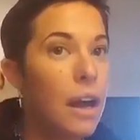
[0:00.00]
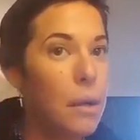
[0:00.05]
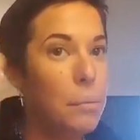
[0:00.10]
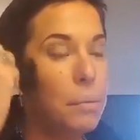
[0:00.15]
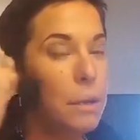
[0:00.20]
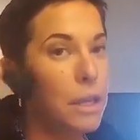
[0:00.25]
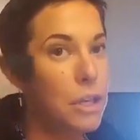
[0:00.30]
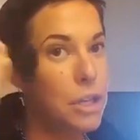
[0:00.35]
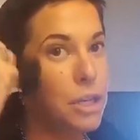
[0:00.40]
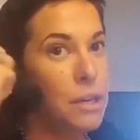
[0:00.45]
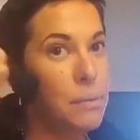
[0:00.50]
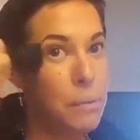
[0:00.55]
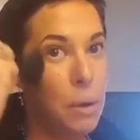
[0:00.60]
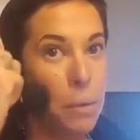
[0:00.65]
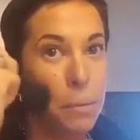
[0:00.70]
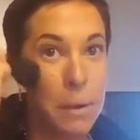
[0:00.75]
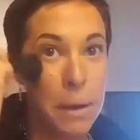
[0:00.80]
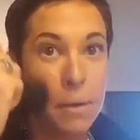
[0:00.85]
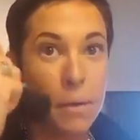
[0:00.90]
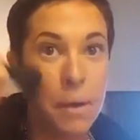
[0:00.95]
blushing
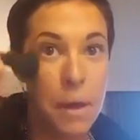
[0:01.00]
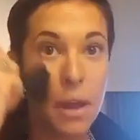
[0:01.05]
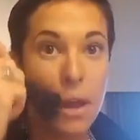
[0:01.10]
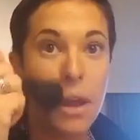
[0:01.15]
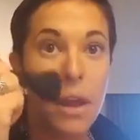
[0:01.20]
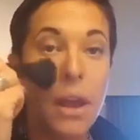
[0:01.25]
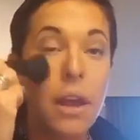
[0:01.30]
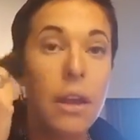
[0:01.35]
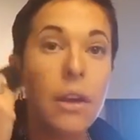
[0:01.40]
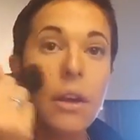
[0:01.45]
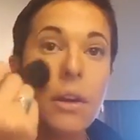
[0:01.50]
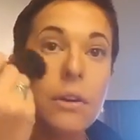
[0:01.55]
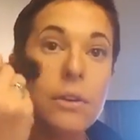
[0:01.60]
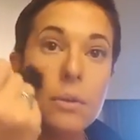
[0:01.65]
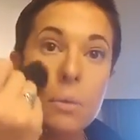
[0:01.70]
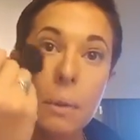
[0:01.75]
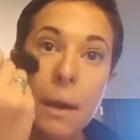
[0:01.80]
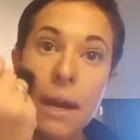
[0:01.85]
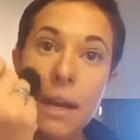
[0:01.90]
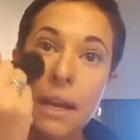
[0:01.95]
moment,
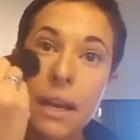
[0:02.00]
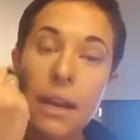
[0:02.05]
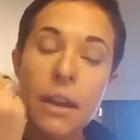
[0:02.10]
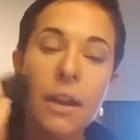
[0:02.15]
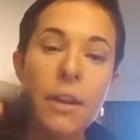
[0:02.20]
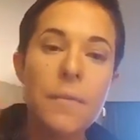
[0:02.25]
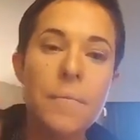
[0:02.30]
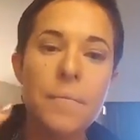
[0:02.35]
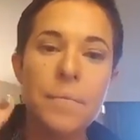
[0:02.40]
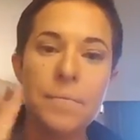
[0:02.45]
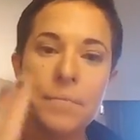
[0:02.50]
goes right here.